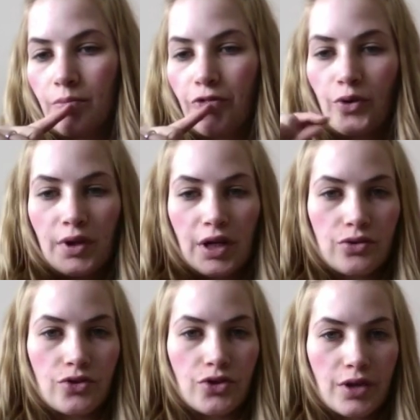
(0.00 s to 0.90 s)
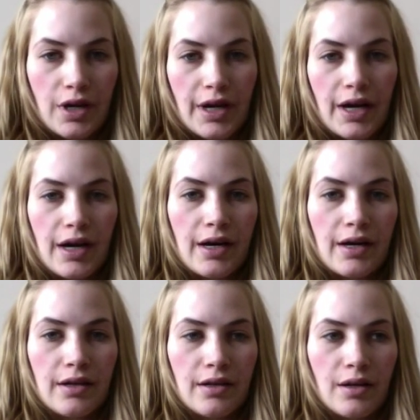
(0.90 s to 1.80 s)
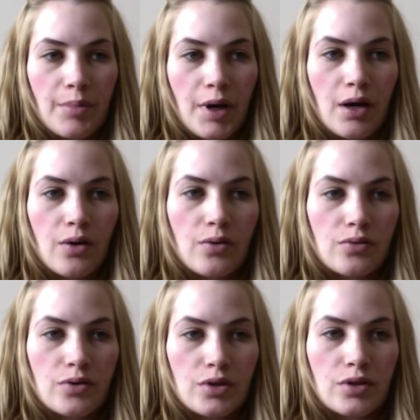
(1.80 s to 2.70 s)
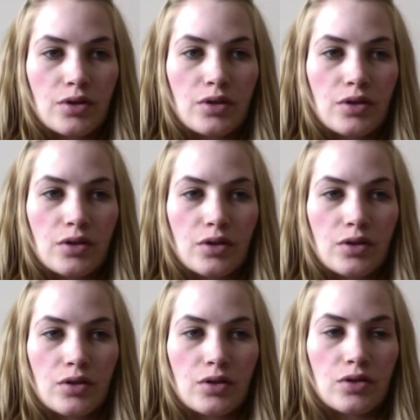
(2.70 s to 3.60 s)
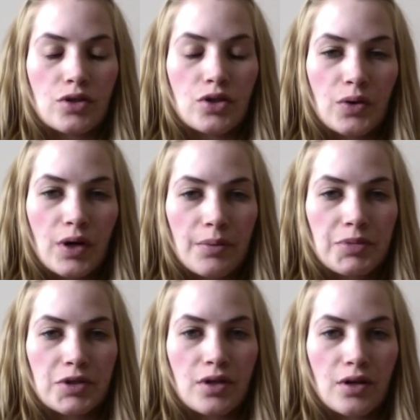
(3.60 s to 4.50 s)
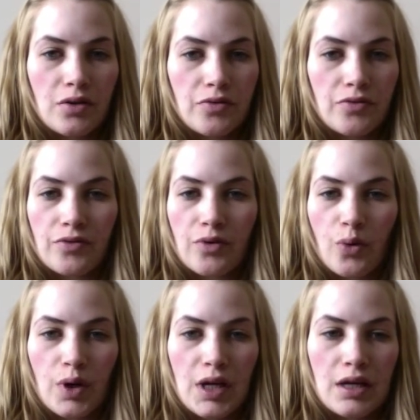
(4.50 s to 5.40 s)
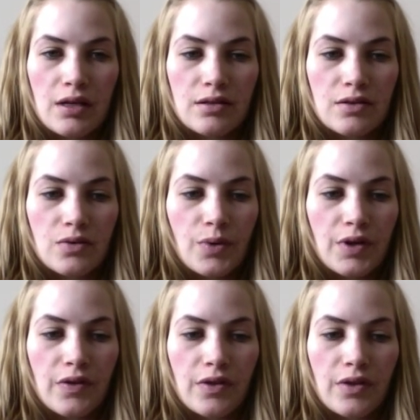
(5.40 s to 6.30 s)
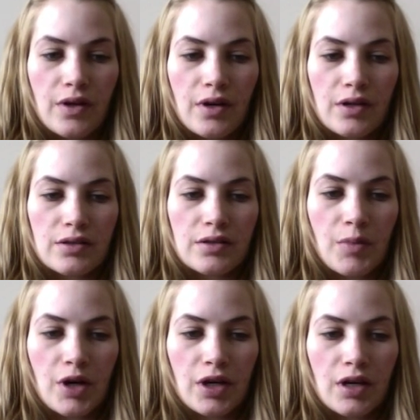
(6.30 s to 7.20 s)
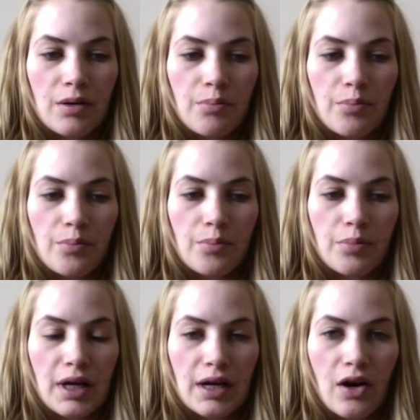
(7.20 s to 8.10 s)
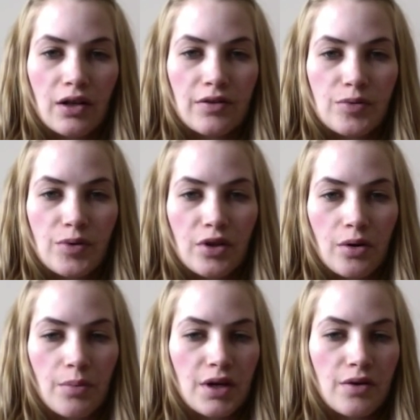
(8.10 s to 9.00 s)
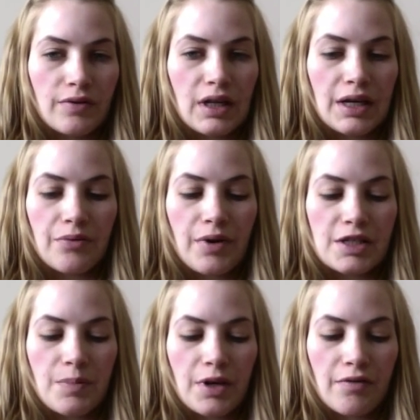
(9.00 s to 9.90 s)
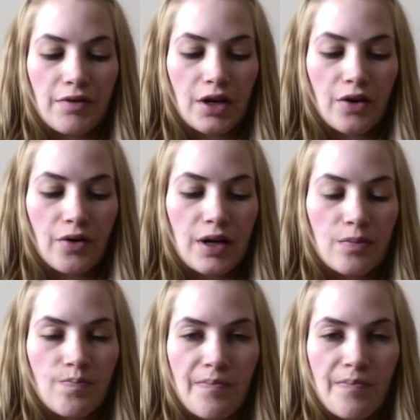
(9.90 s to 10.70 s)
For lunch I had about 2 cups of greens with some onion and black olives with a little bit of light raspberry vinaigrette.